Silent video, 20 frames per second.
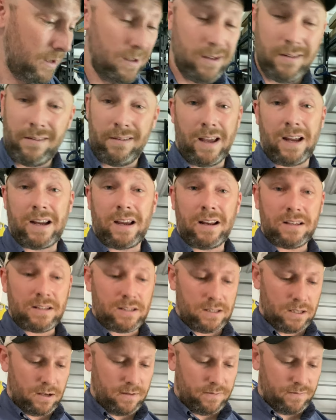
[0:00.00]
that kind of
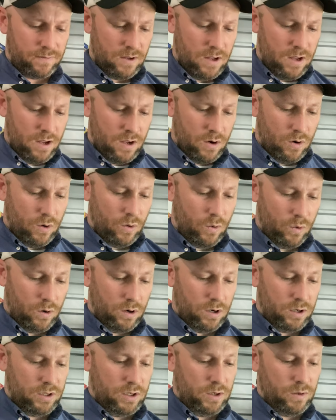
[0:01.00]
stuff?
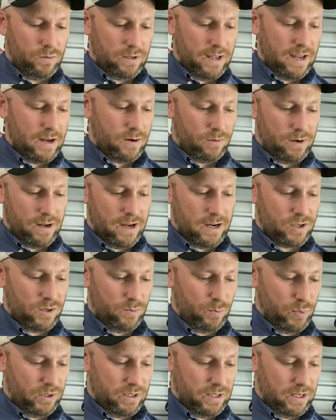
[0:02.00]
Or do you like when I actually
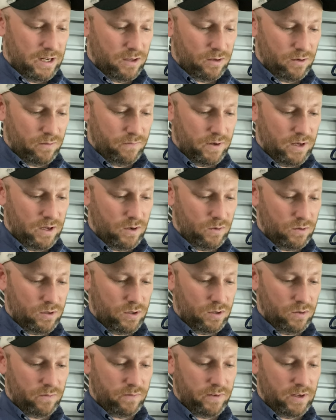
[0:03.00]
put together a video and
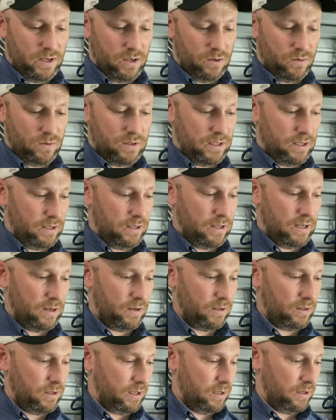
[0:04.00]
do a video sitting down
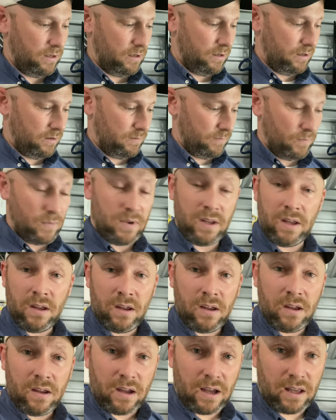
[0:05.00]
at the
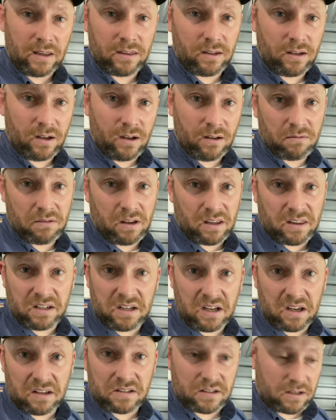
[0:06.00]

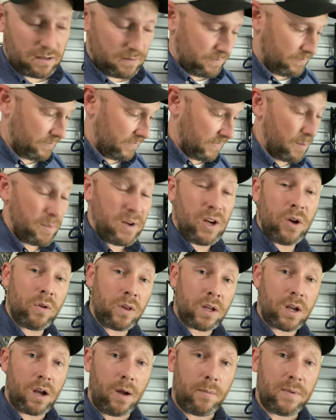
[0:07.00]
desk? Let me know in
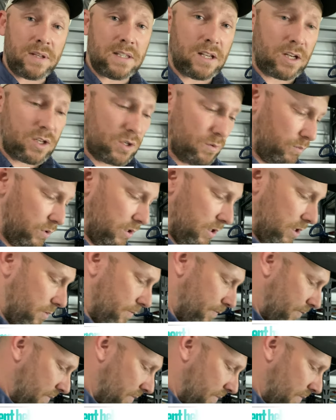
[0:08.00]
the comments section below,